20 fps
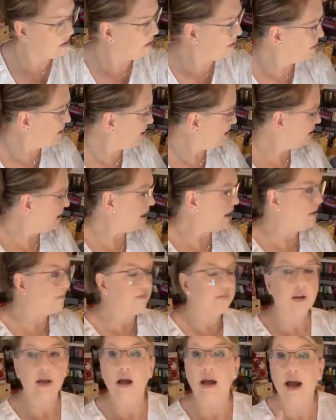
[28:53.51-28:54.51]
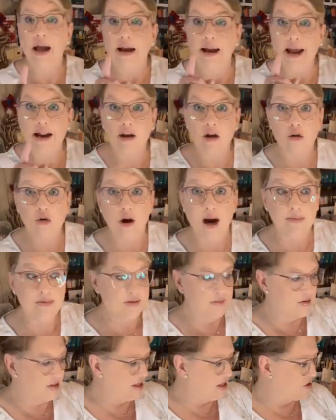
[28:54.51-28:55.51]
Let me see. I got to go grab
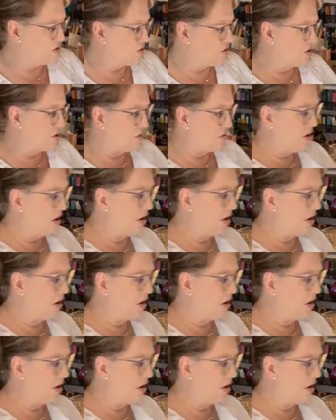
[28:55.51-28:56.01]
some scissors.